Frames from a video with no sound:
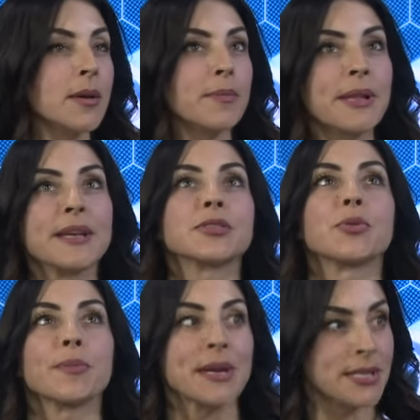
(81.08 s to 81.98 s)
place
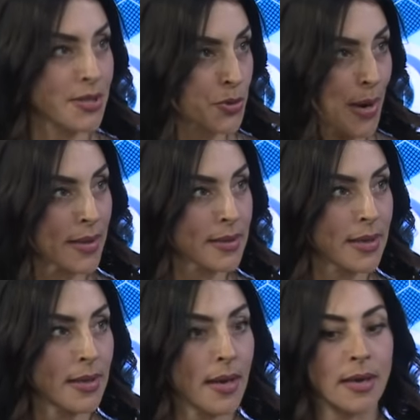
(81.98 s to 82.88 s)
with my
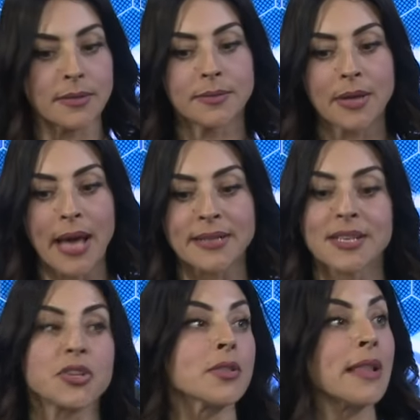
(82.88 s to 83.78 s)
sexuality and had
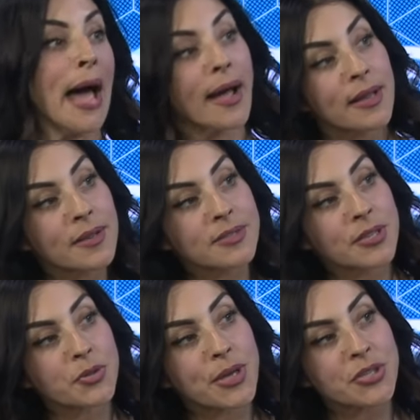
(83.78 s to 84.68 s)
such a lack of
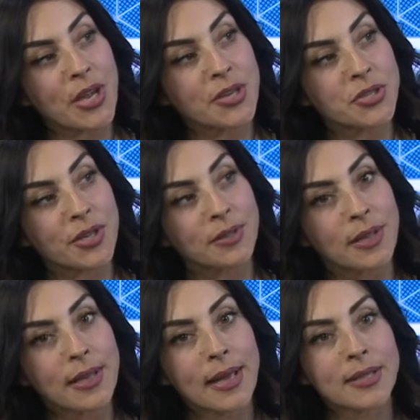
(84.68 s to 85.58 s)
sexual education
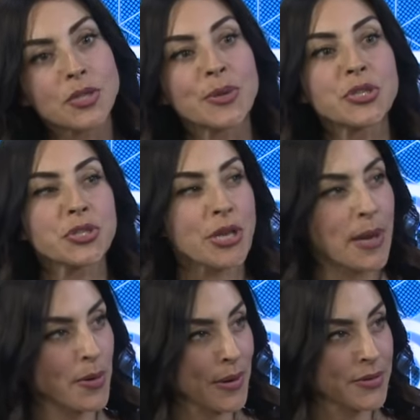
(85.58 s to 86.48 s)
and so much
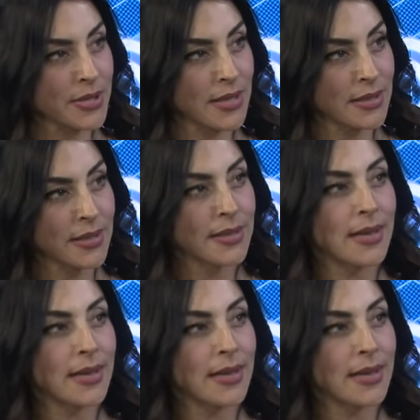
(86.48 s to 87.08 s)
shame around it